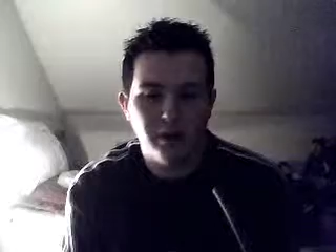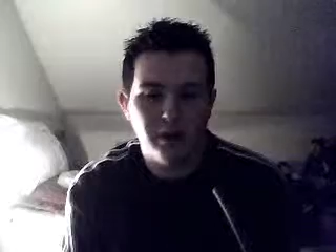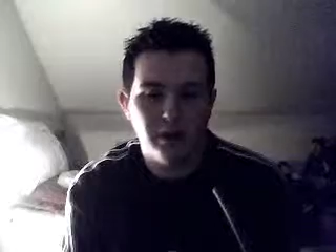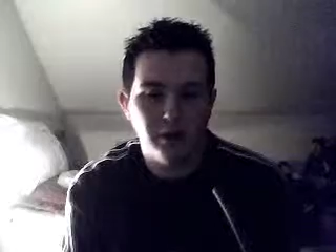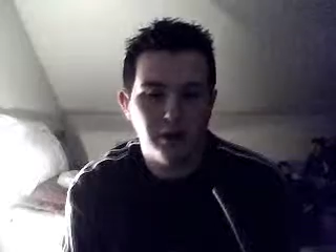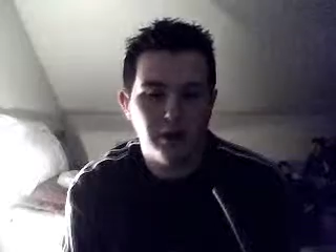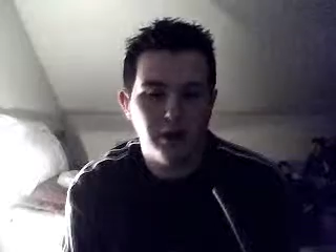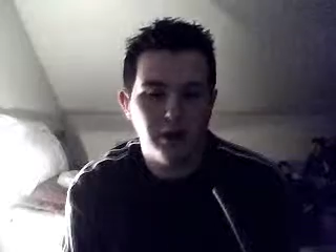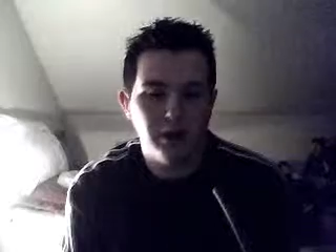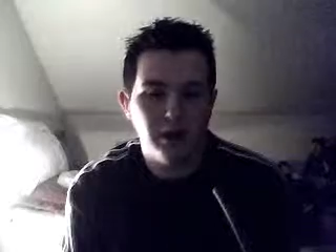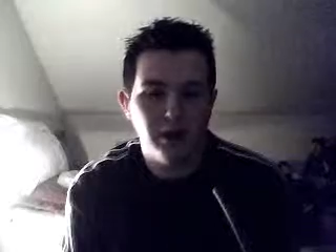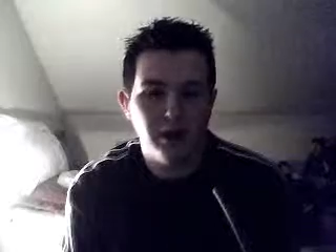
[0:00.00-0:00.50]

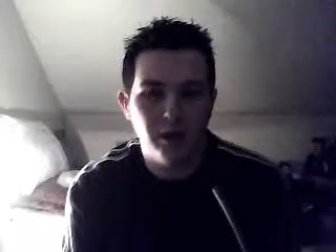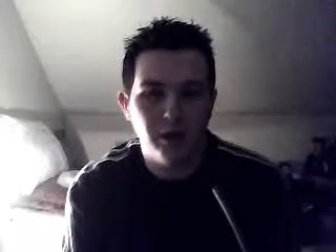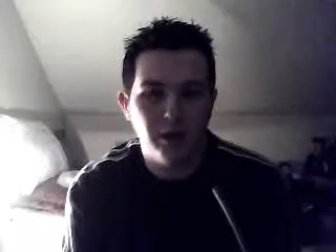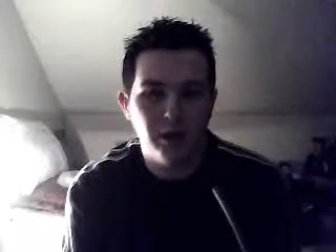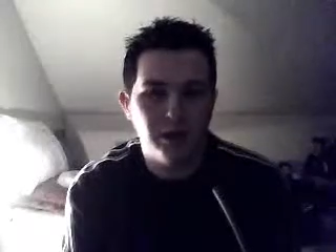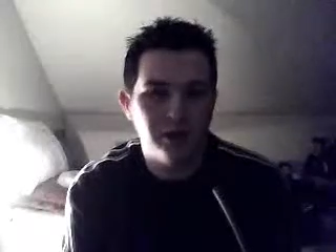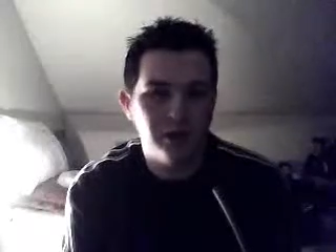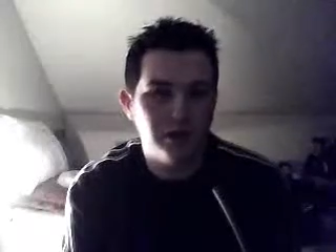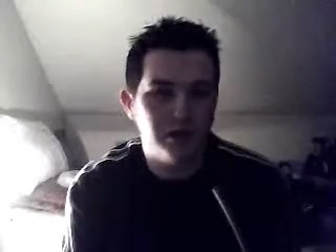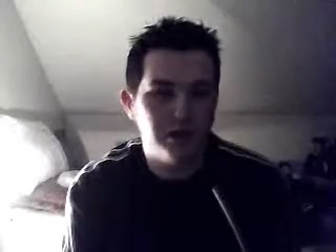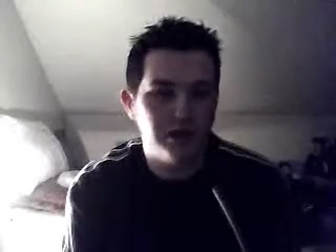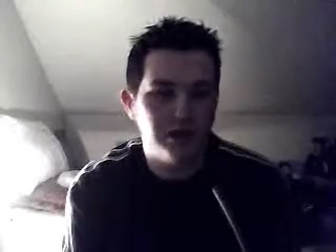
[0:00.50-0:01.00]
I mean,
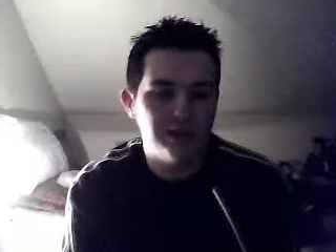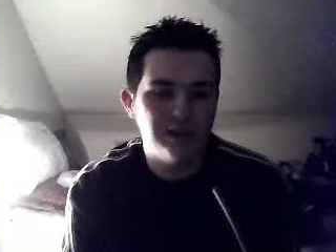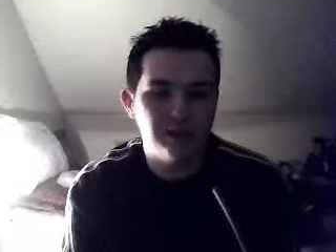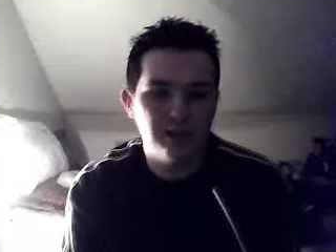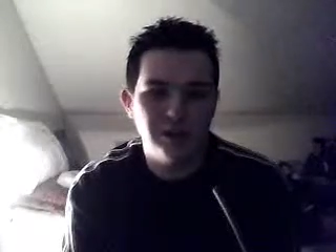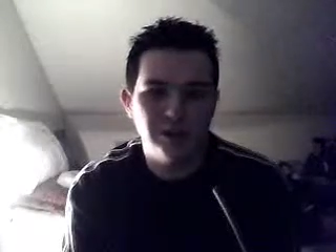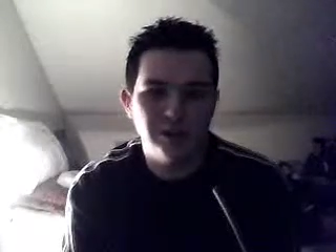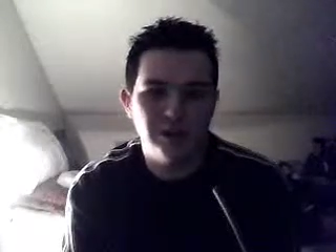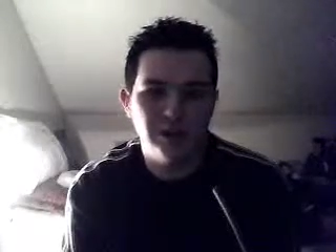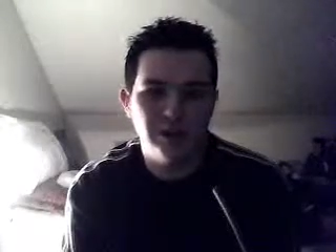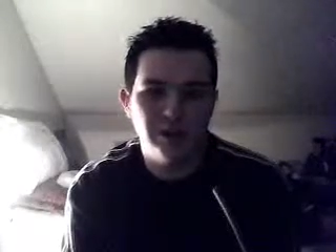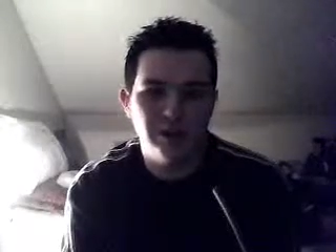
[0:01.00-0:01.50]
and
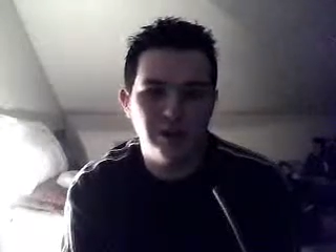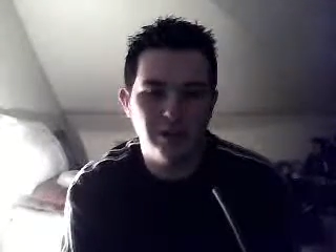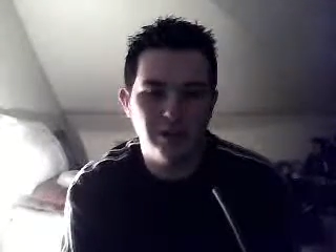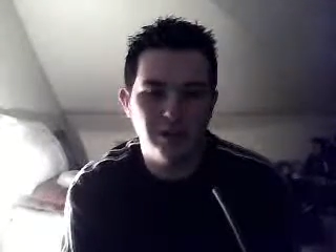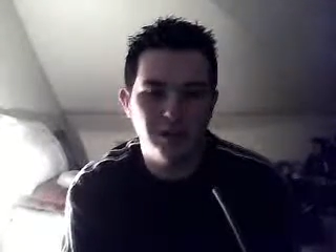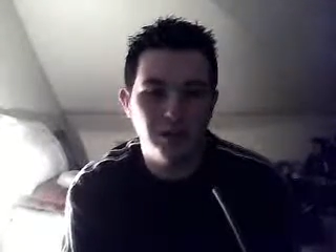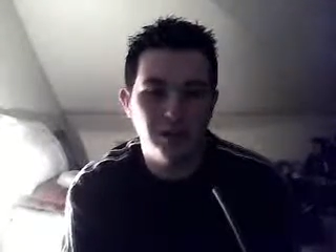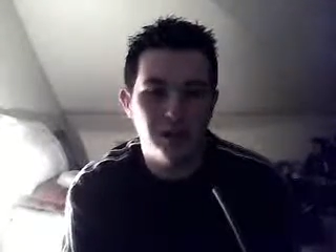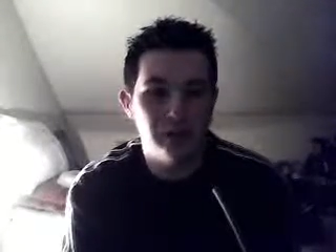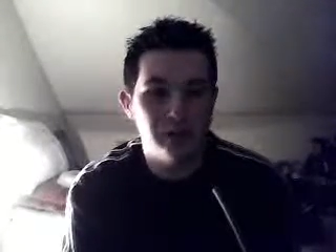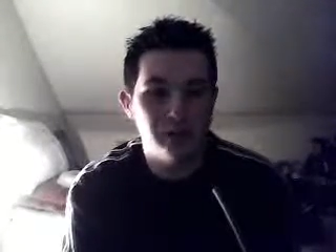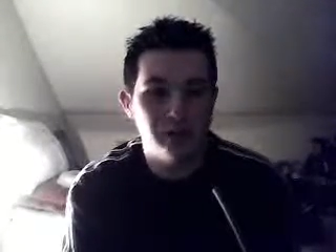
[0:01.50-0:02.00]
especially in
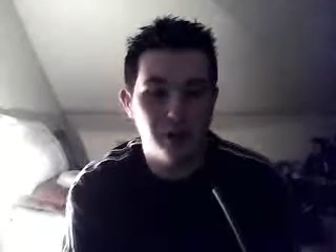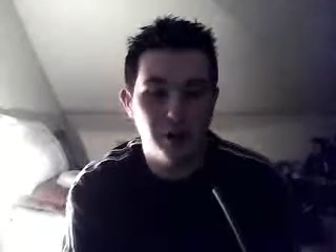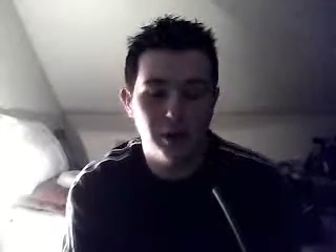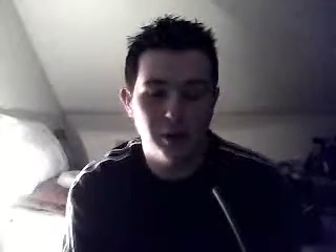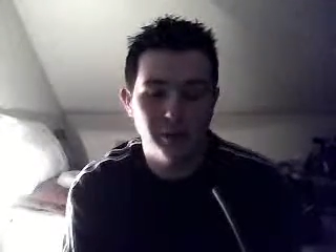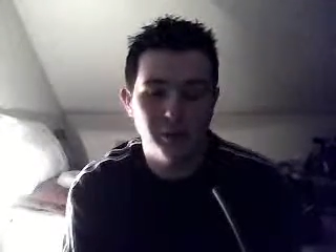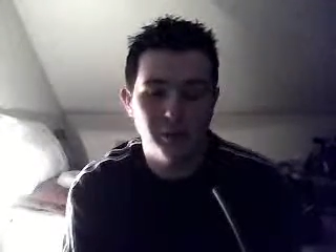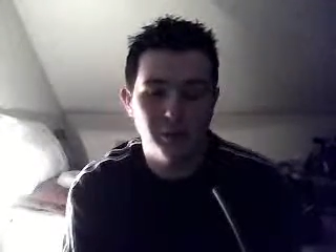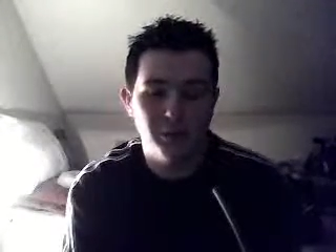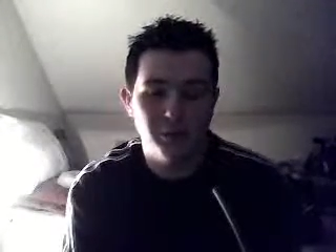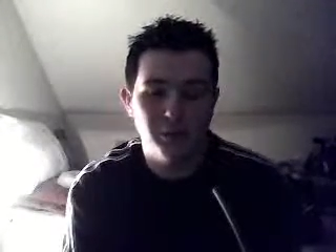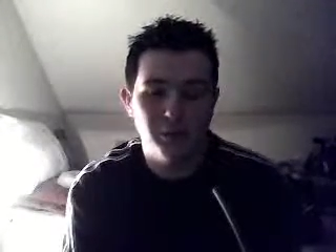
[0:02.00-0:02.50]
the Pierce
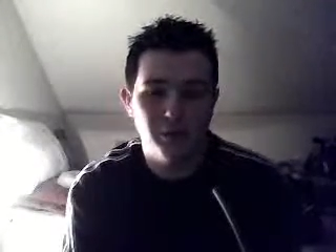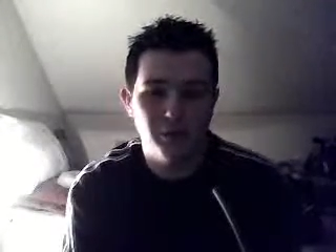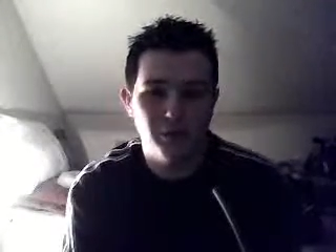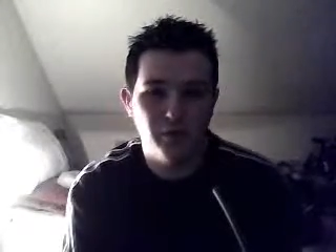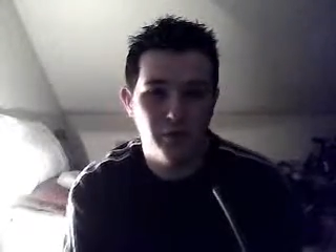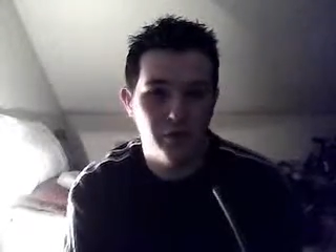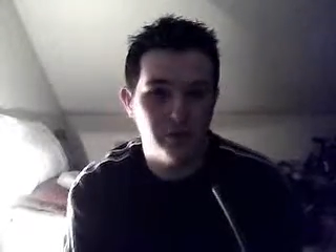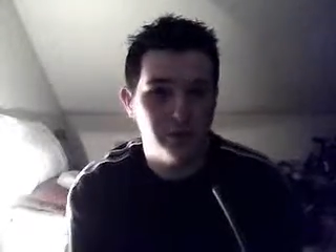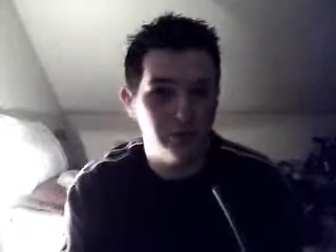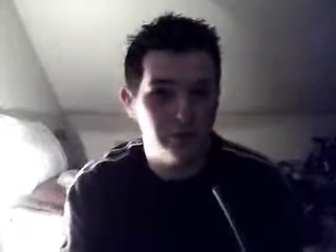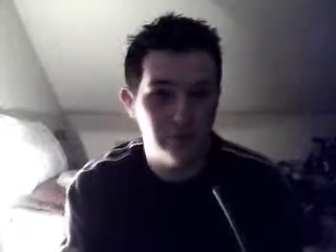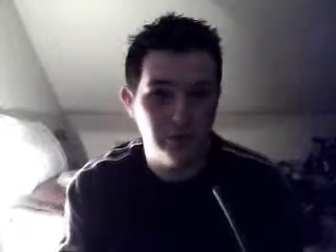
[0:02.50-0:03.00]
Brosnan
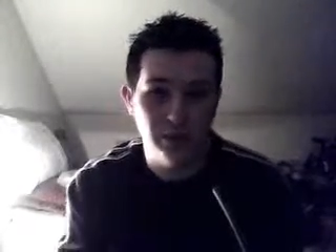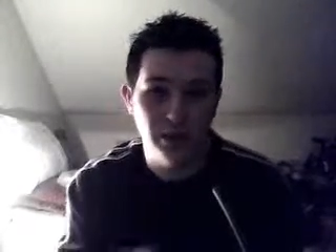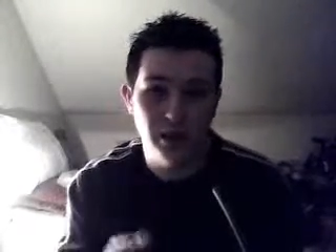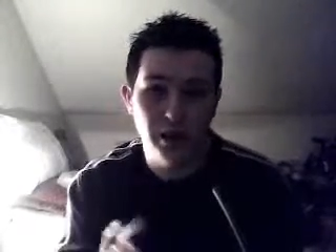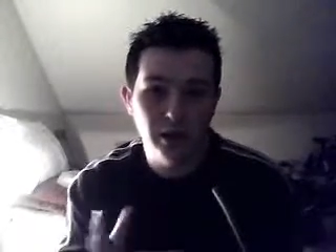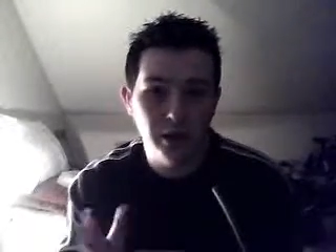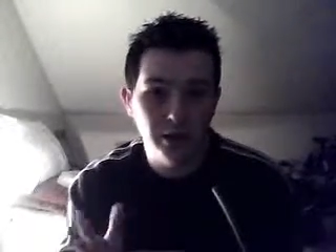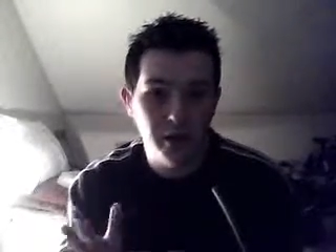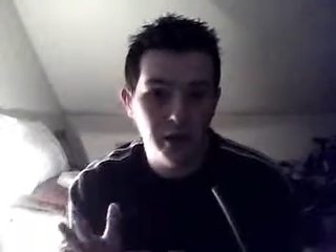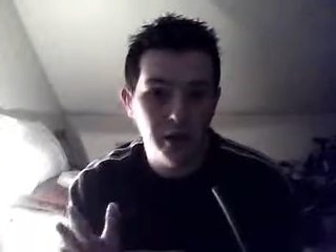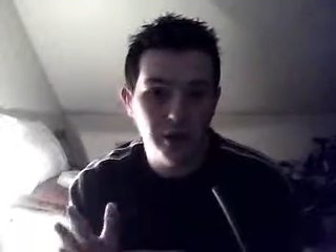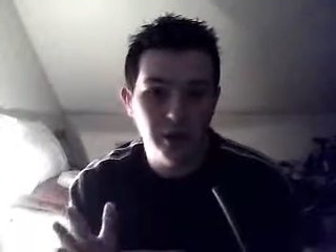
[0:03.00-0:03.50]
films, which
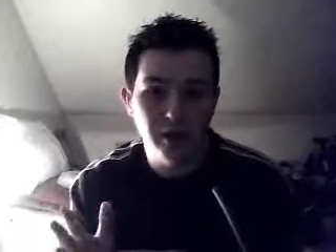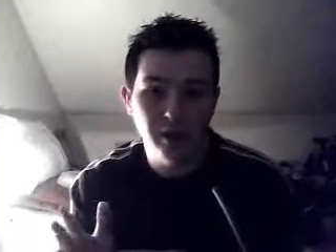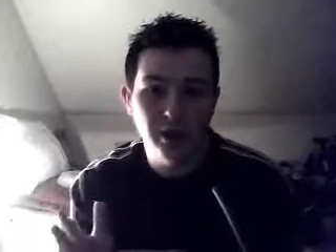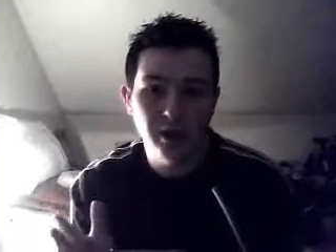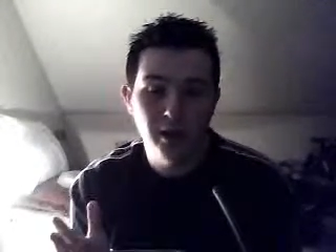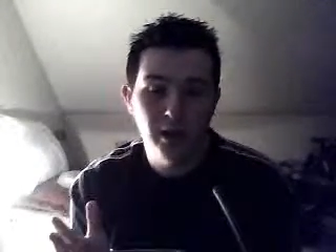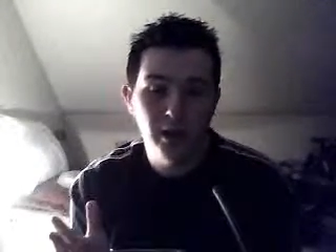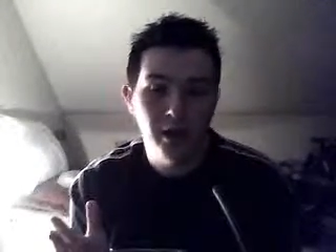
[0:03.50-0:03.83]
I like.